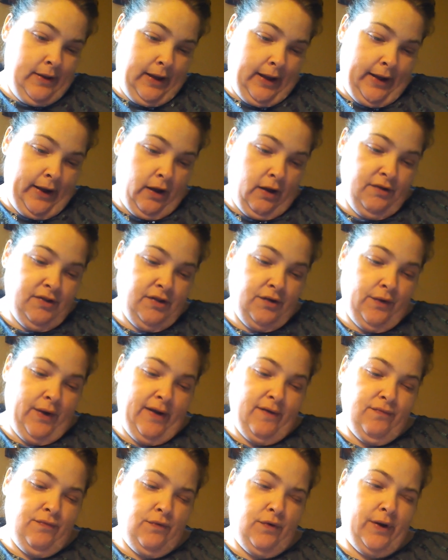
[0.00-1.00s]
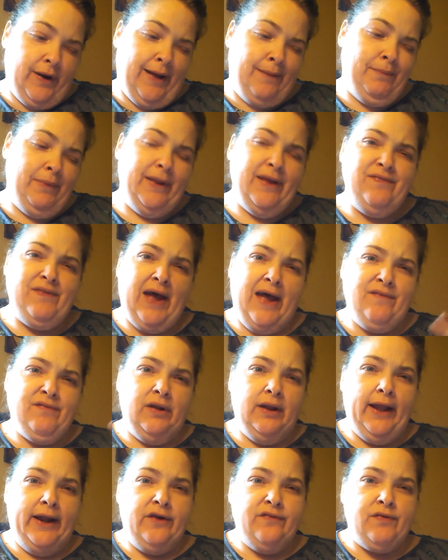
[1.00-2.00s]
I also have one, I believe I have
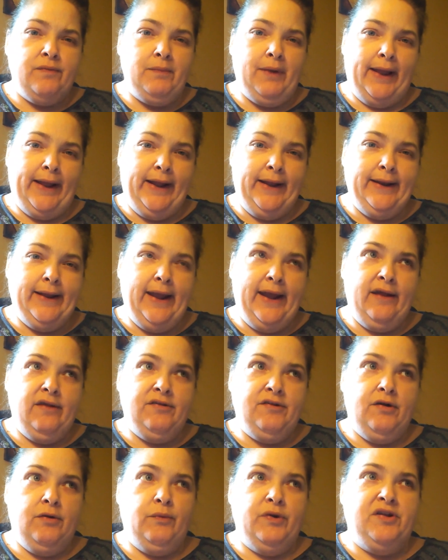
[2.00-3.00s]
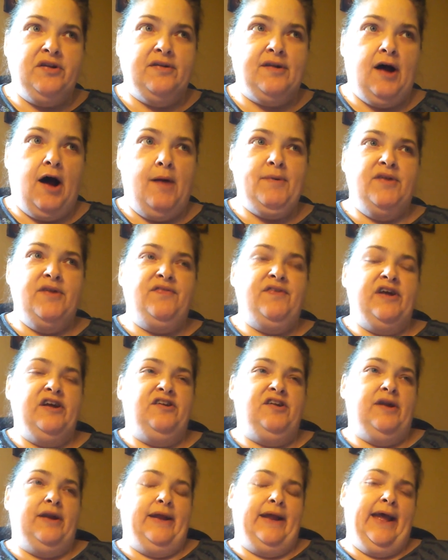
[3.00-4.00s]
a letter from Lancaster, which is the Amish
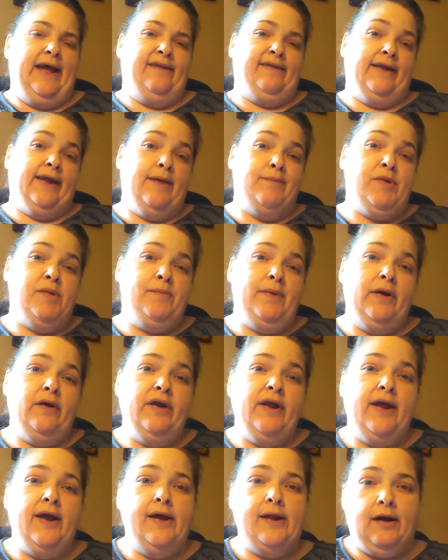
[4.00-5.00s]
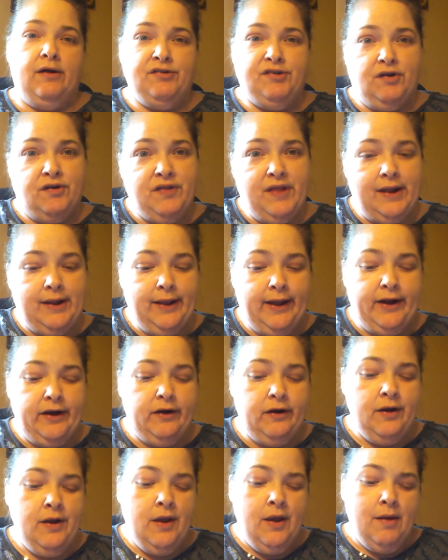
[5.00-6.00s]
fiction. It hasn't come in the mail yet. I'll show you that
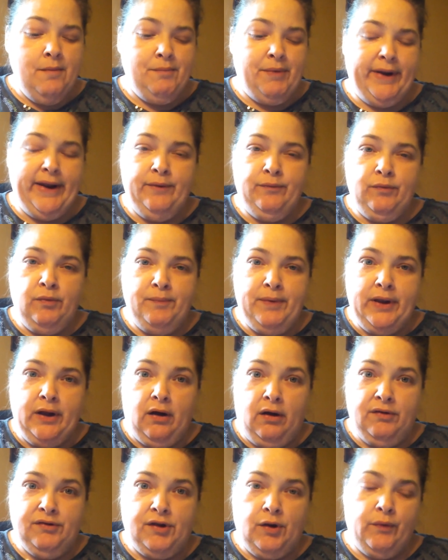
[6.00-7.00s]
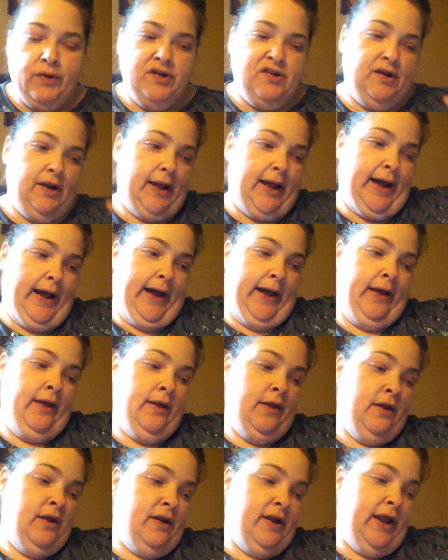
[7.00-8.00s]
later, but it will be also in July.
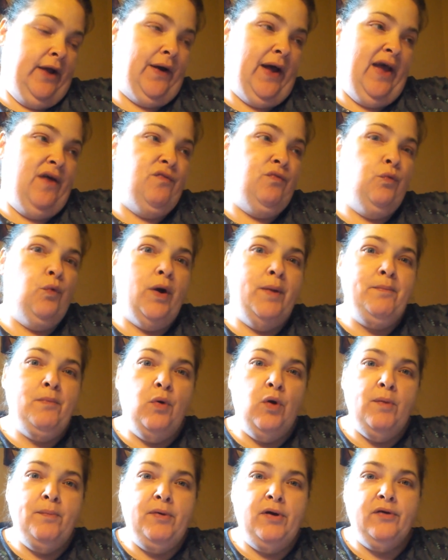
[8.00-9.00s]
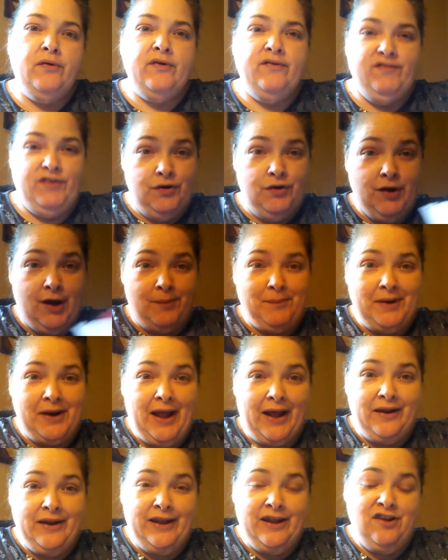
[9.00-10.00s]
Now, I have one more book review coming
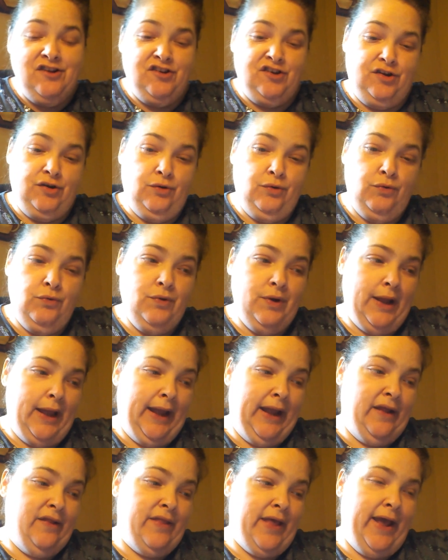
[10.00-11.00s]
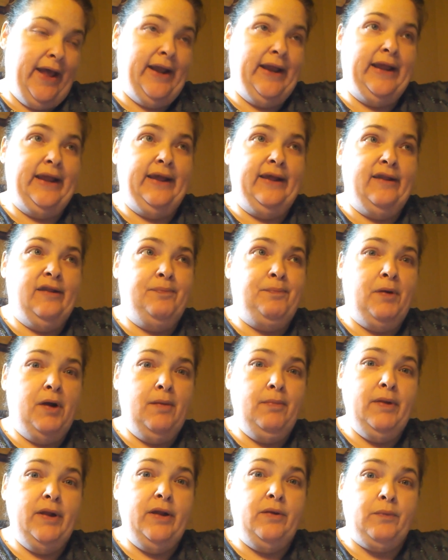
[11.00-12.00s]
out in June, and that is
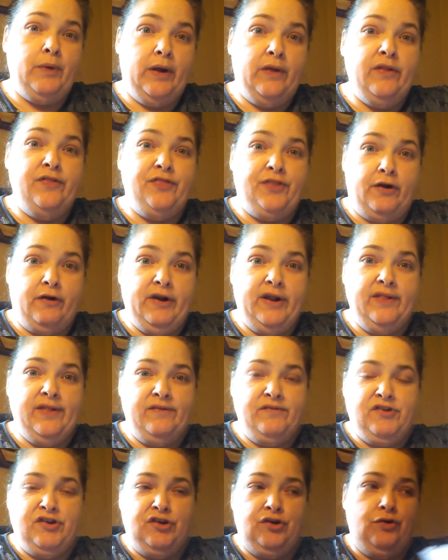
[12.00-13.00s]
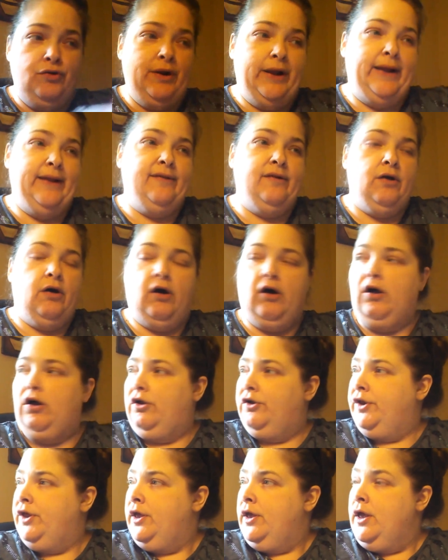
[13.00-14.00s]
probably around the 30th of June. It's
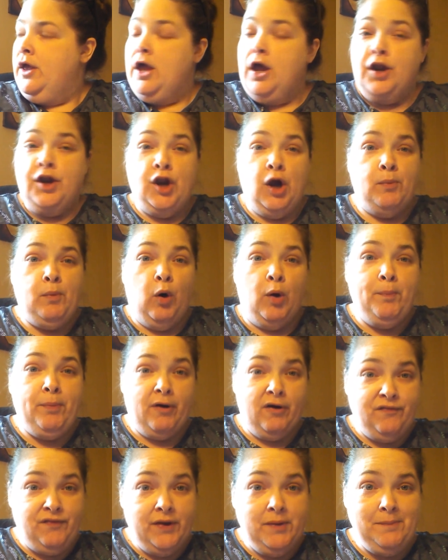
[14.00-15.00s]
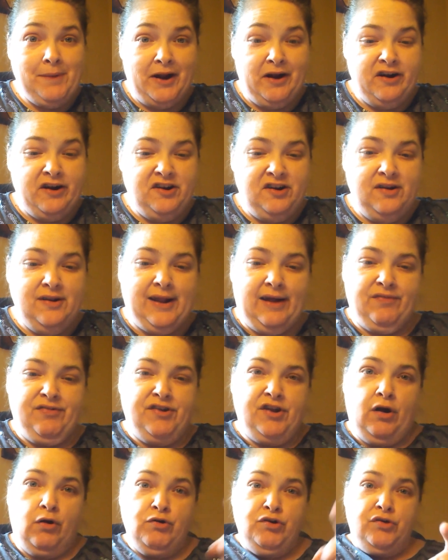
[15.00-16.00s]
called No More Perfect Marriages.
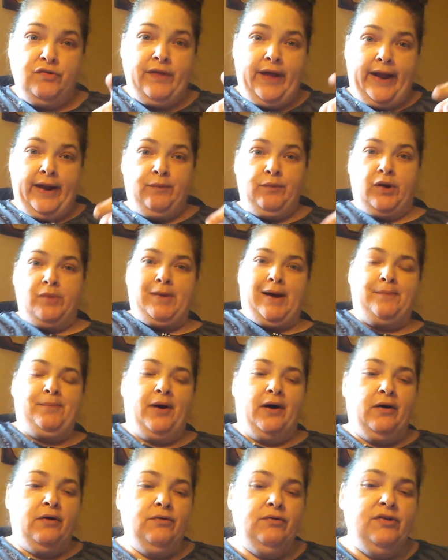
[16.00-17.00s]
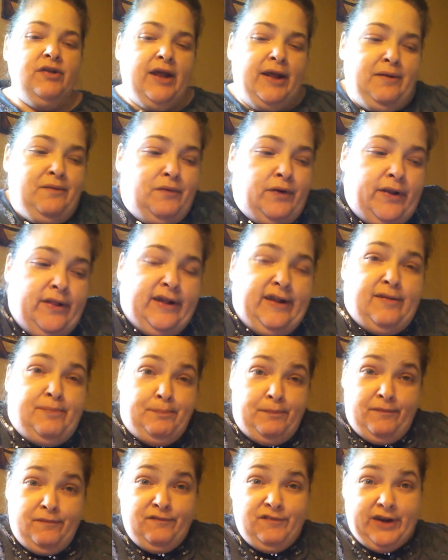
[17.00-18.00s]
I've showed you that in one of my posts, in one of these
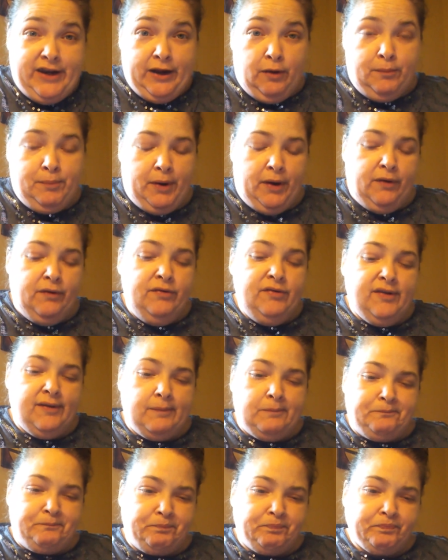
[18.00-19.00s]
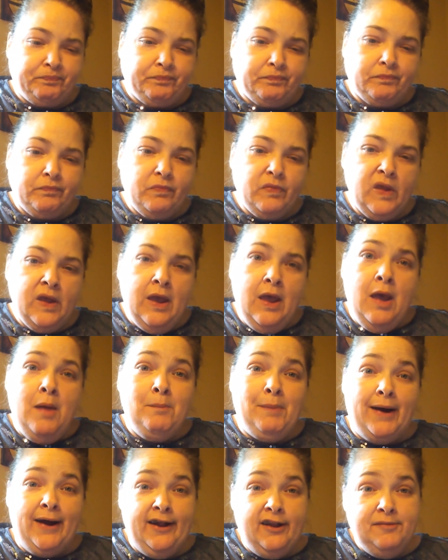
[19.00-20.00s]
video posts.
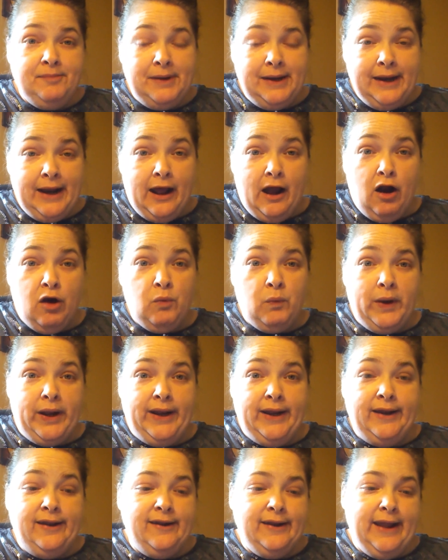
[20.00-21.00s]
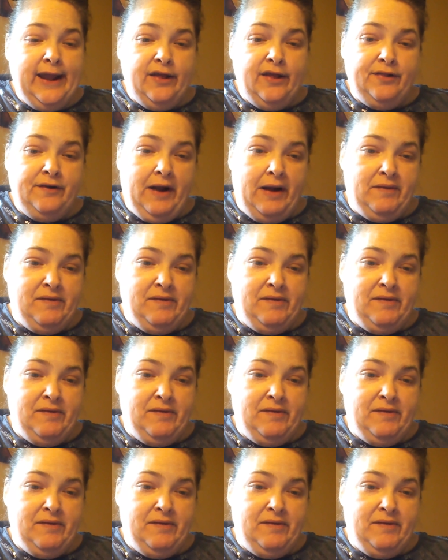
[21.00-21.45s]
My husband and I are reading it together.